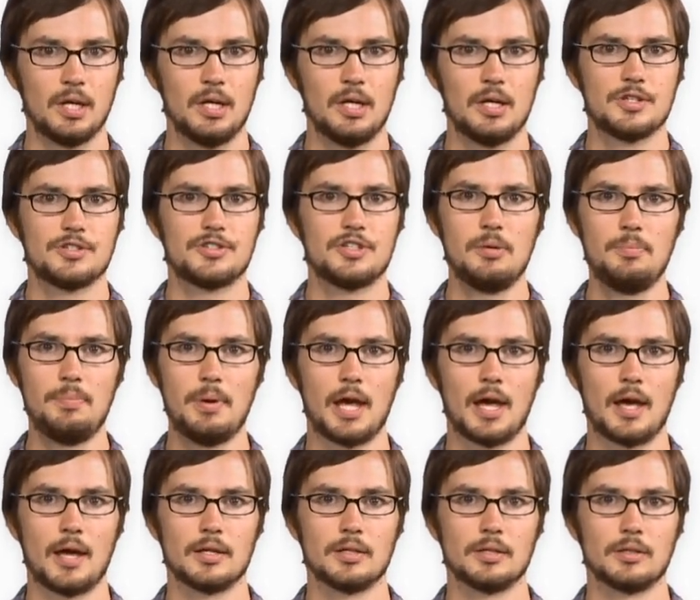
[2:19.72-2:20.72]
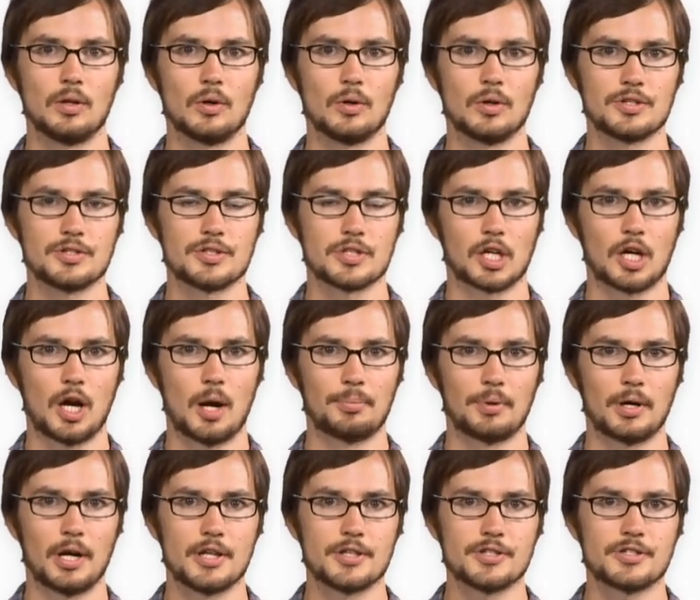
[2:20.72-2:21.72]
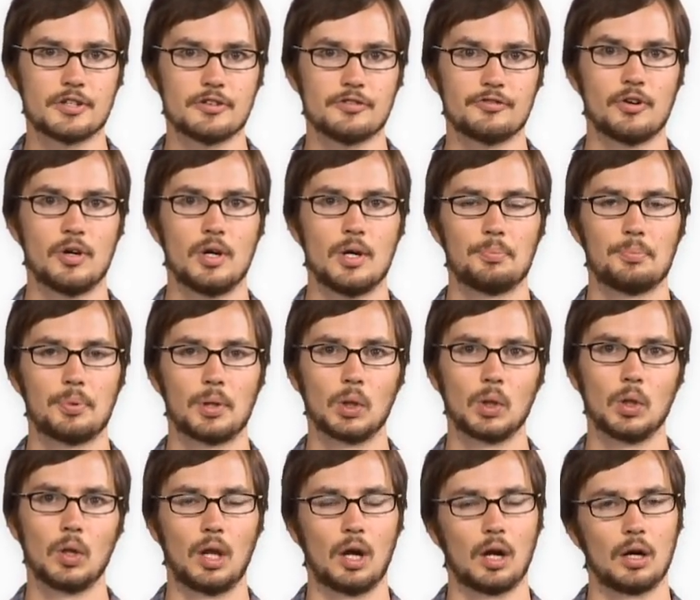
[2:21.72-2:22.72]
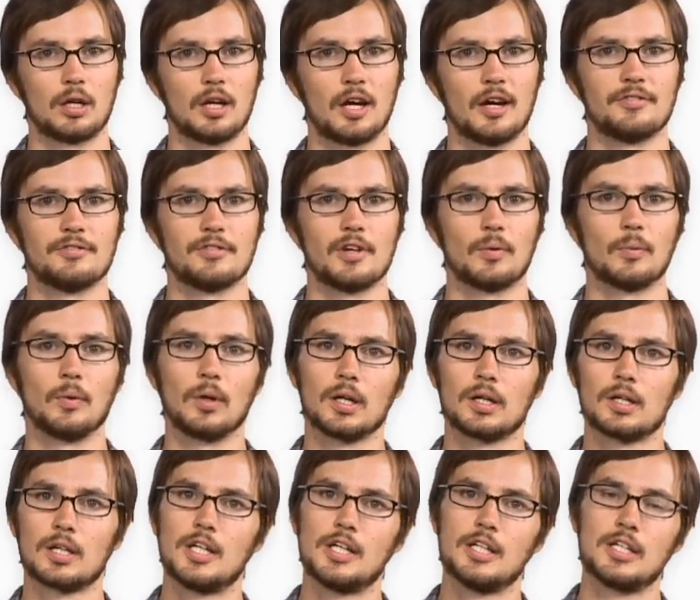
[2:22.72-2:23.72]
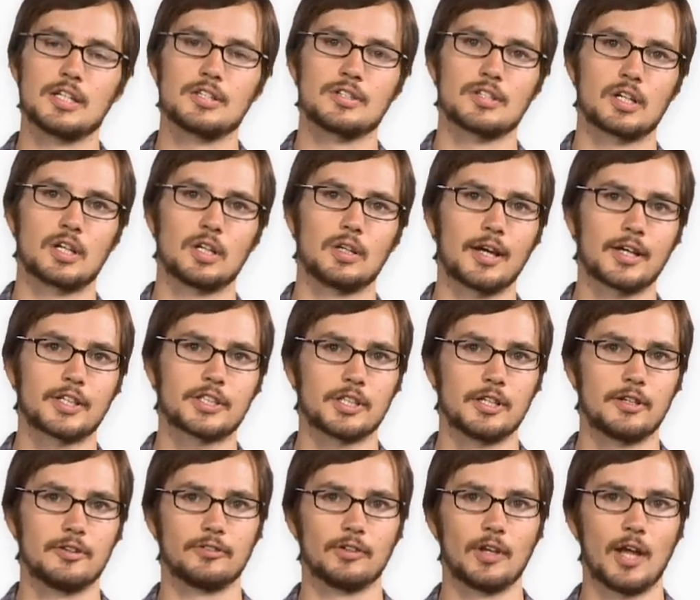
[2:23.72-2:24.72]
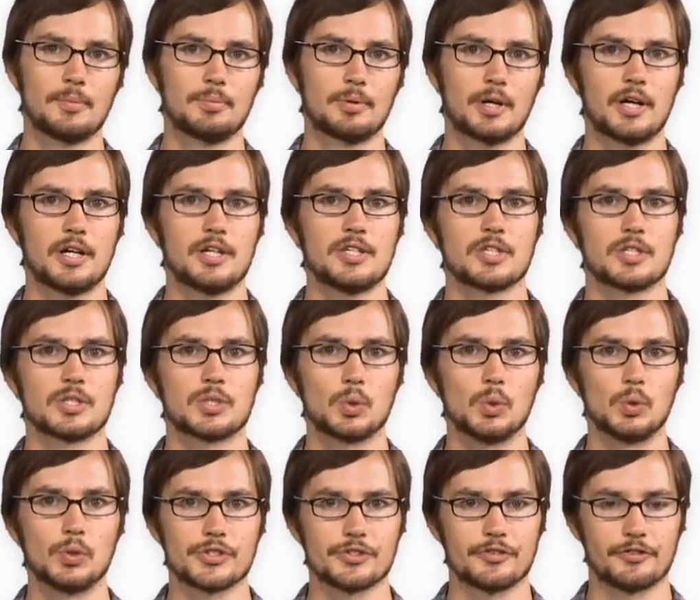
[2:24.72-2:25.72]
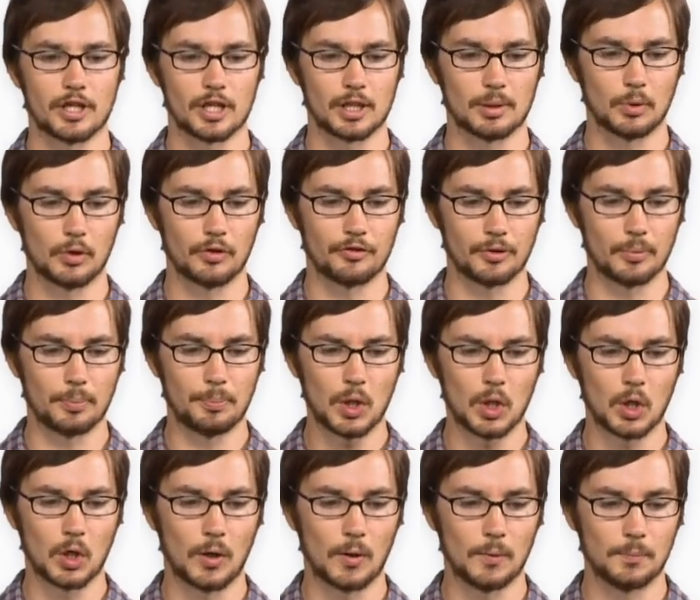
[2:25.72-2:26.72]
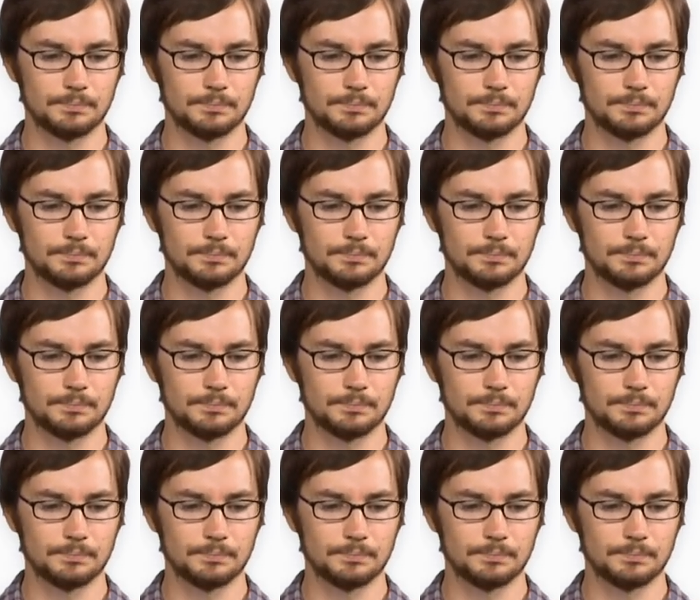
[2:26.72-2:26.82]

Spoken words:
CPAN, known as the Comprehensive Perl Archive Network, is a collection of libraries and tools available for Perl.